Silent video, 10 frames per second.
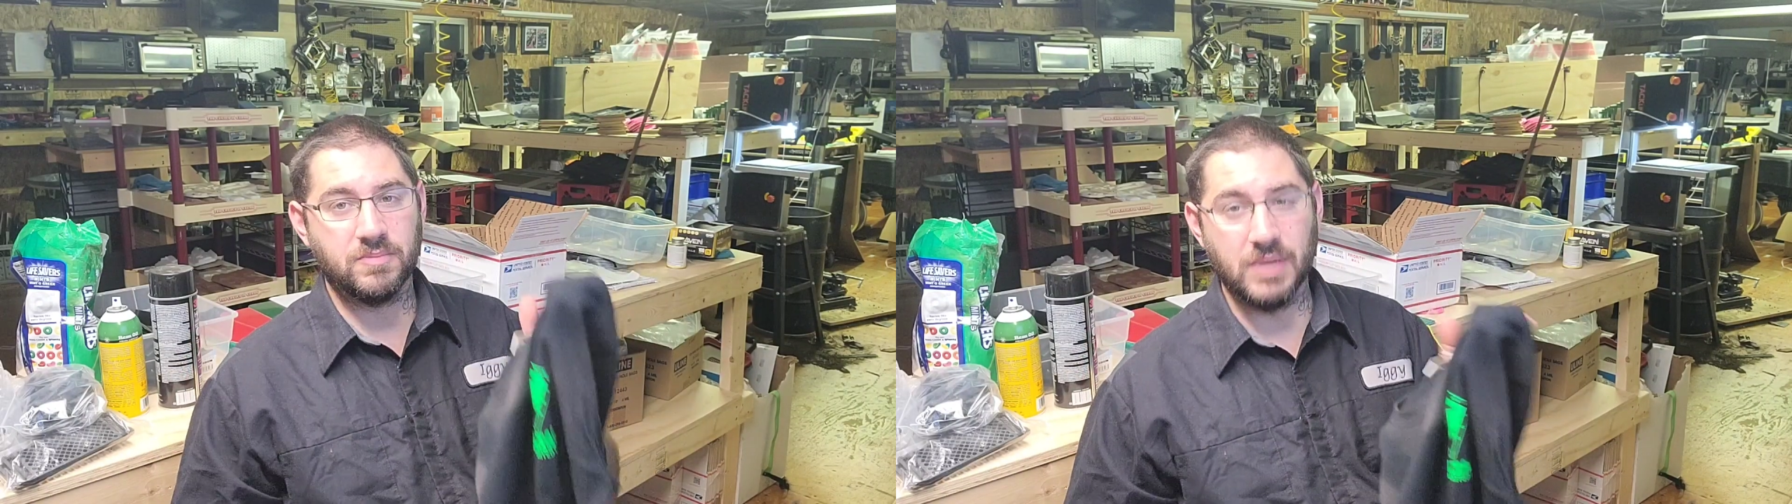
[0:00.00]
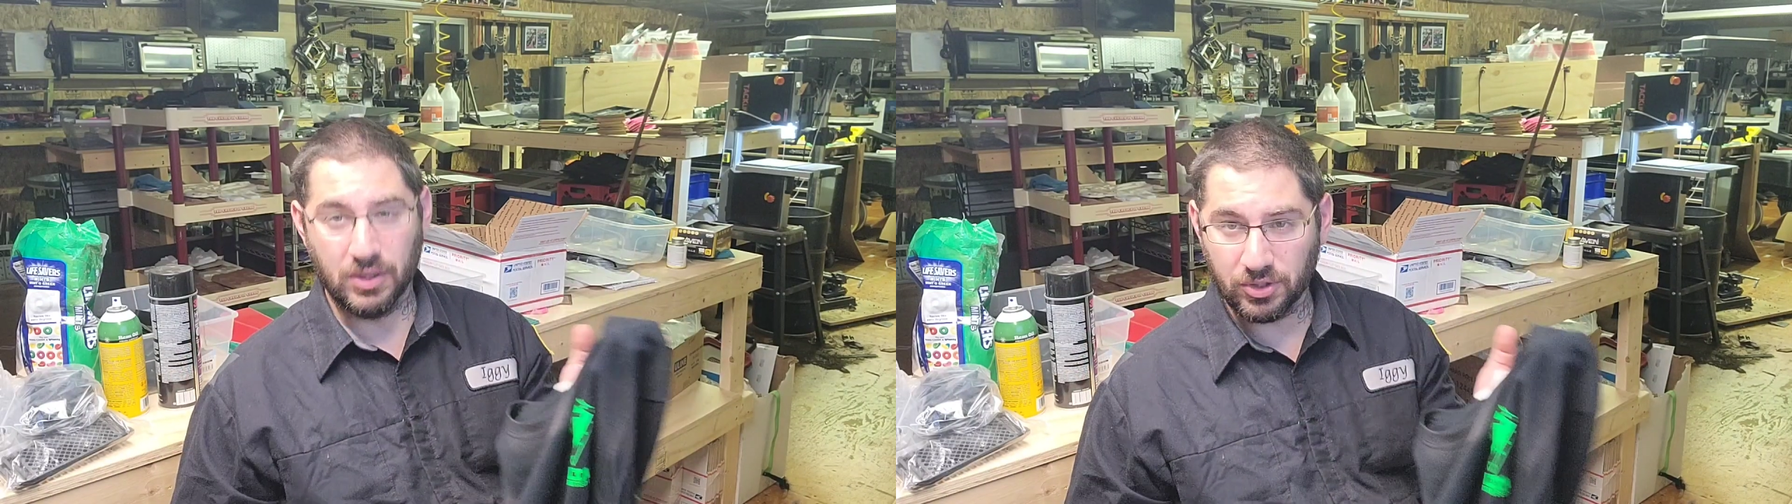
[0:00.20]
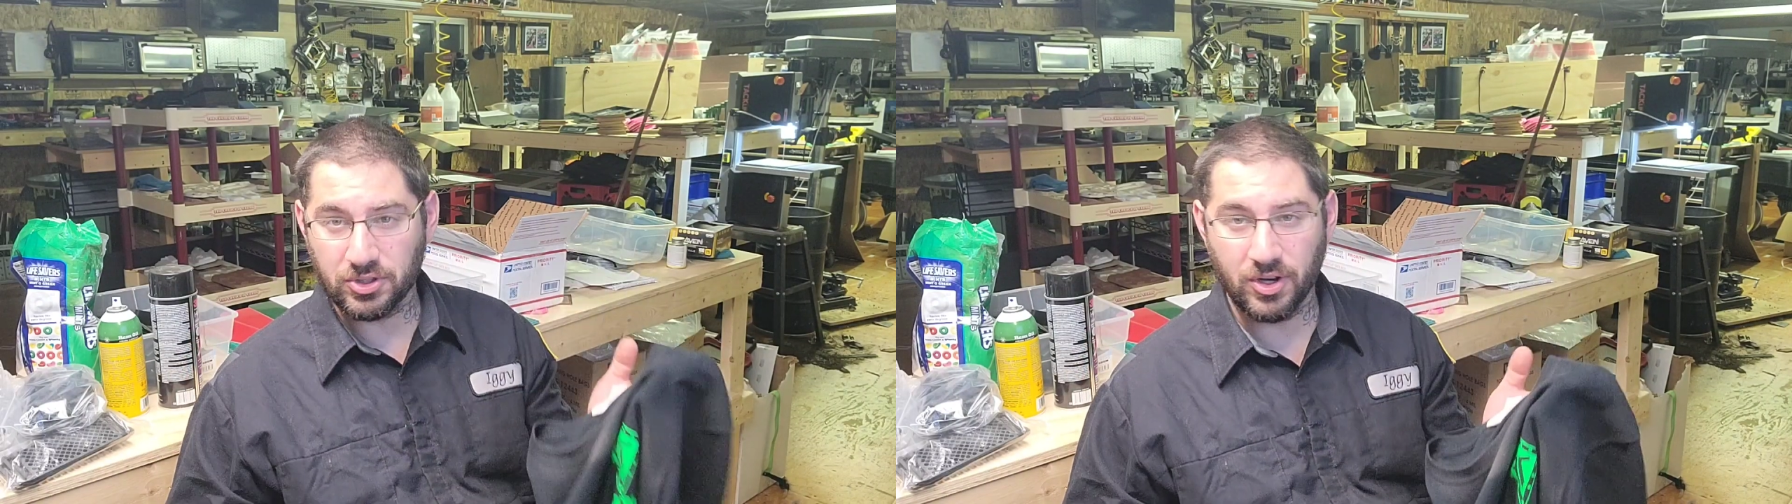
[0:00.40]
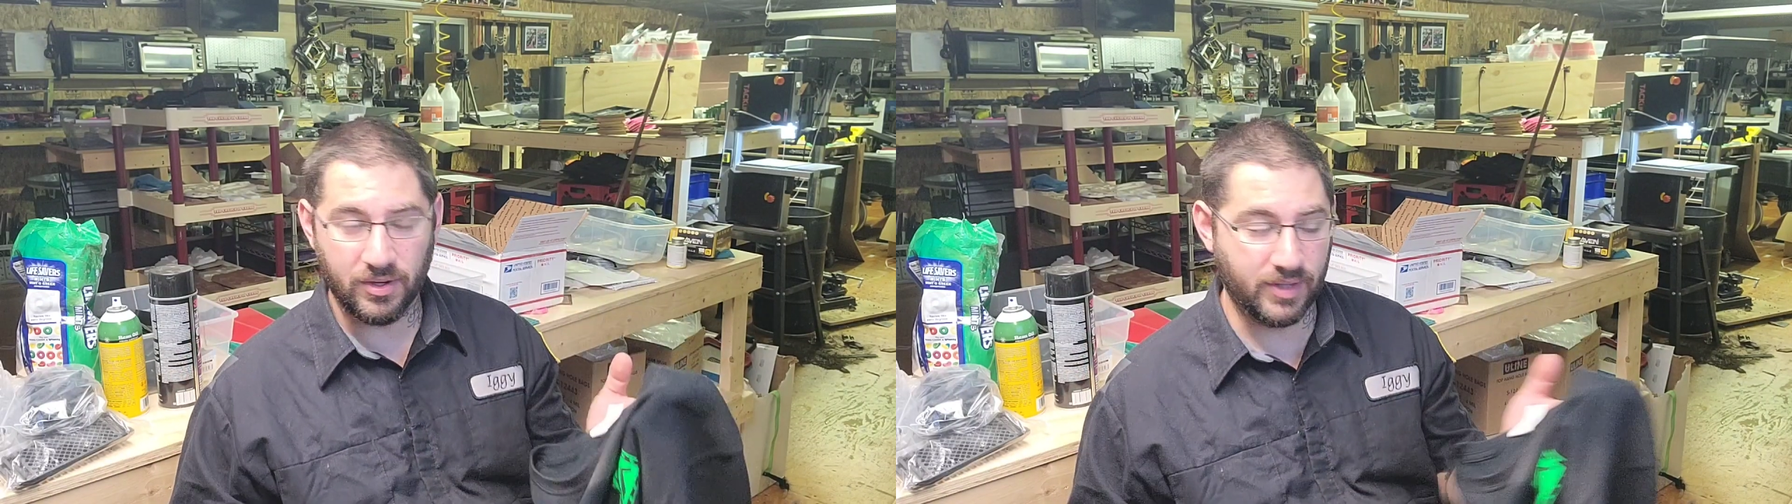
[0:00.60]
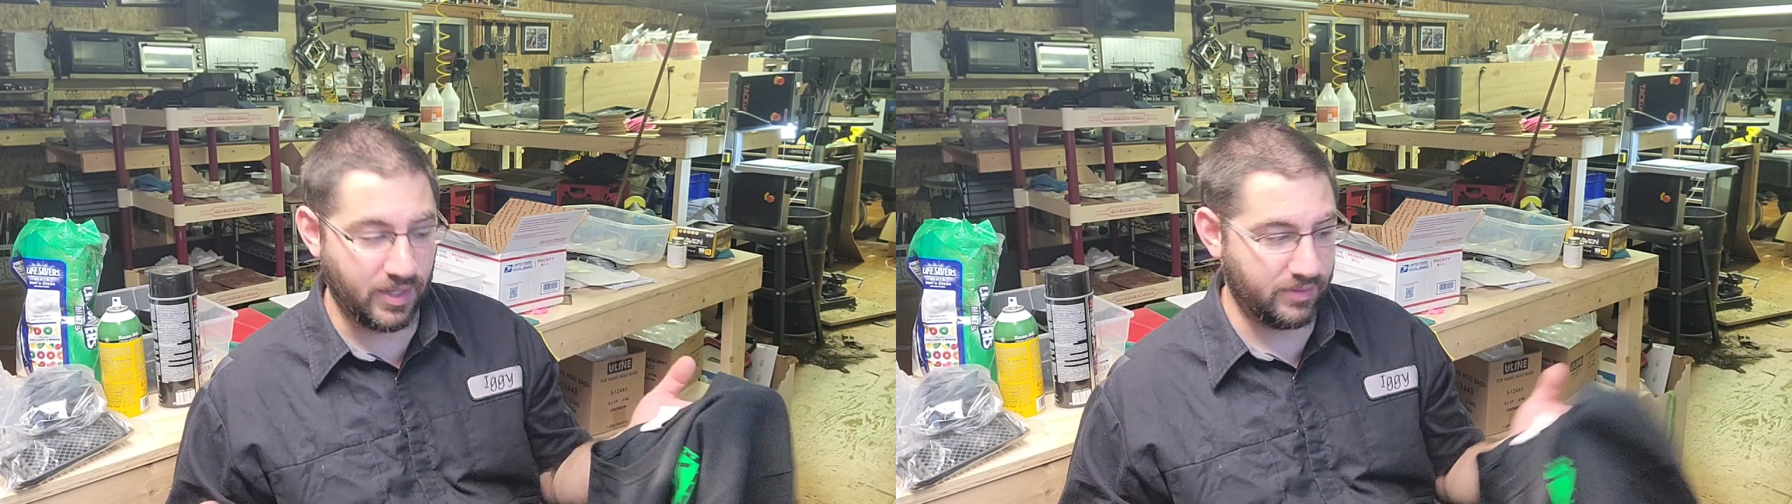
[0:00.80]
looks
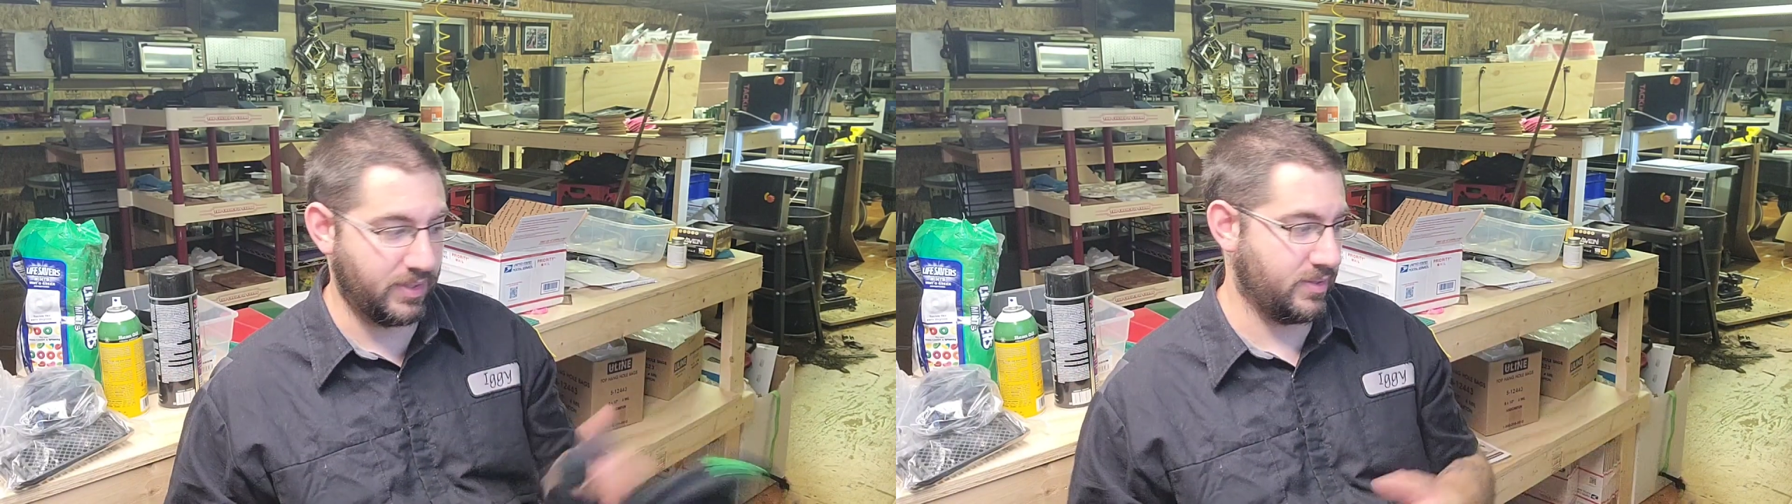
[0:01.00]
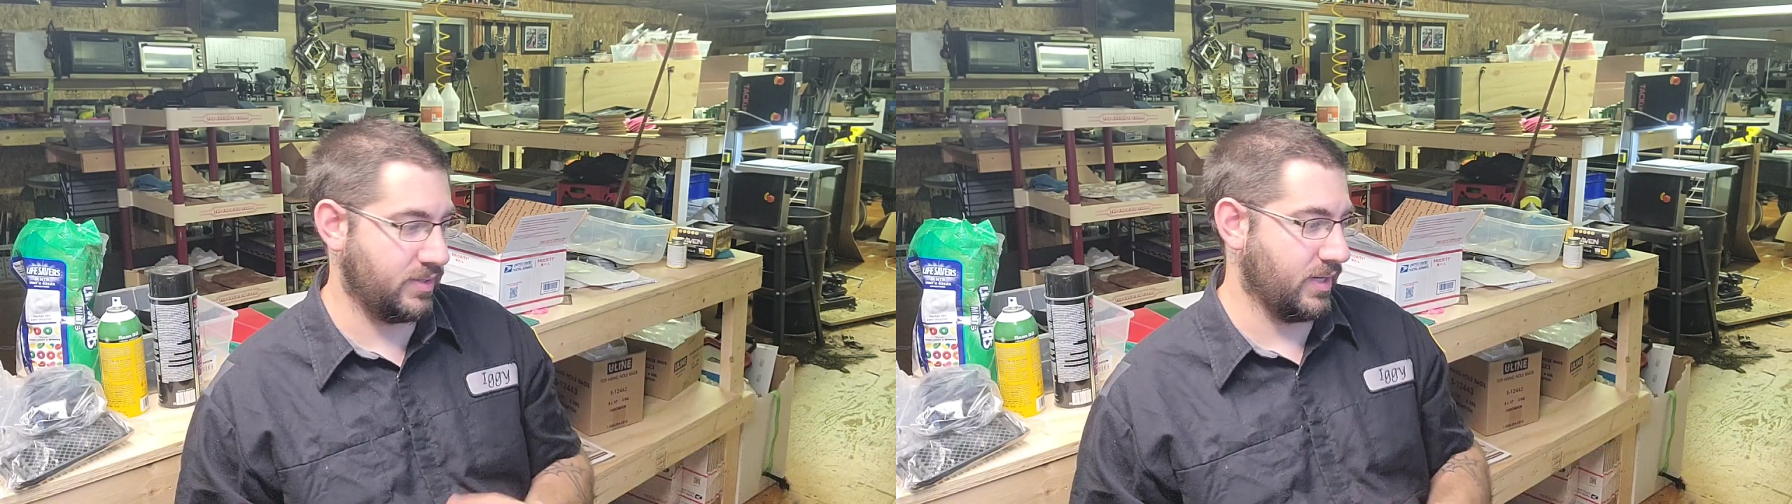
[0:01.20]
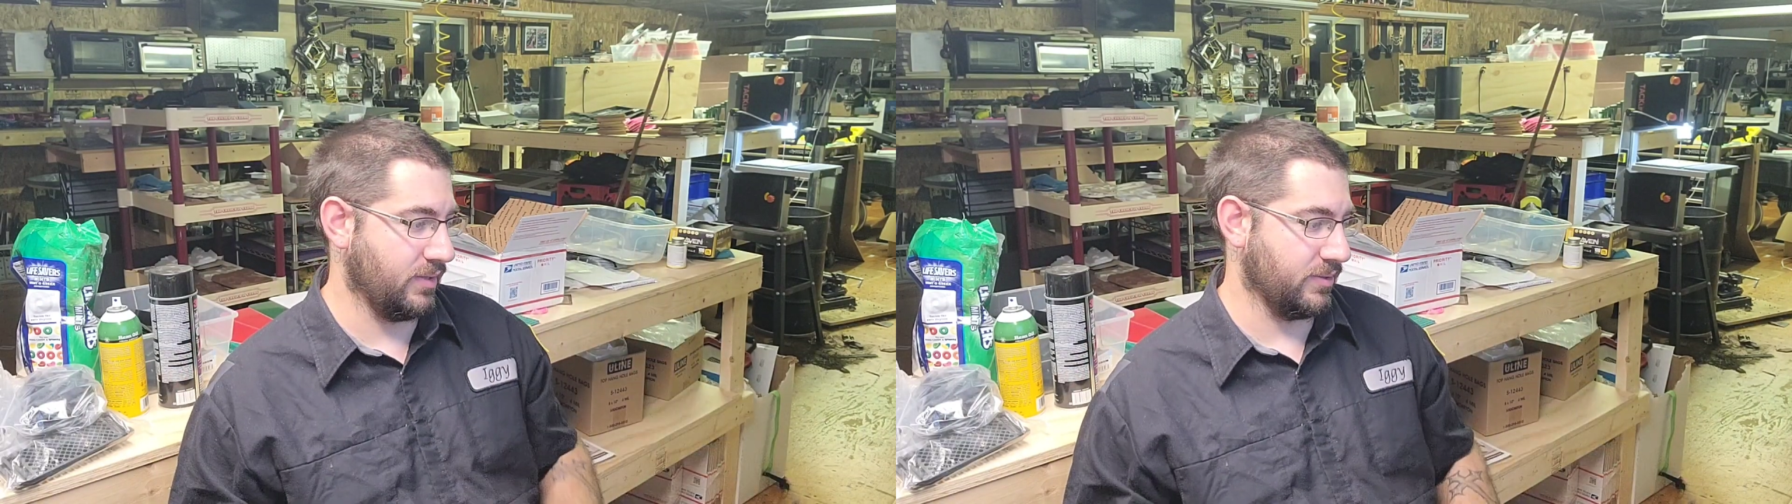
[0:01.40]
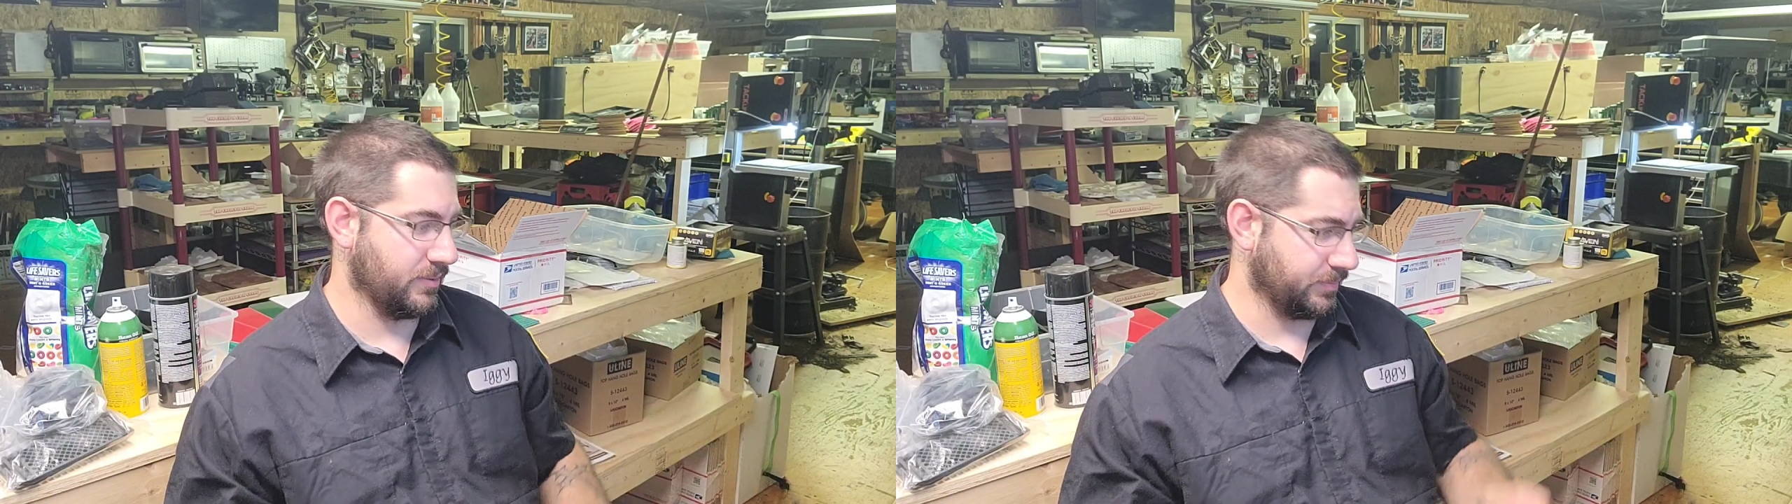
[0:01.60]
good and it sells.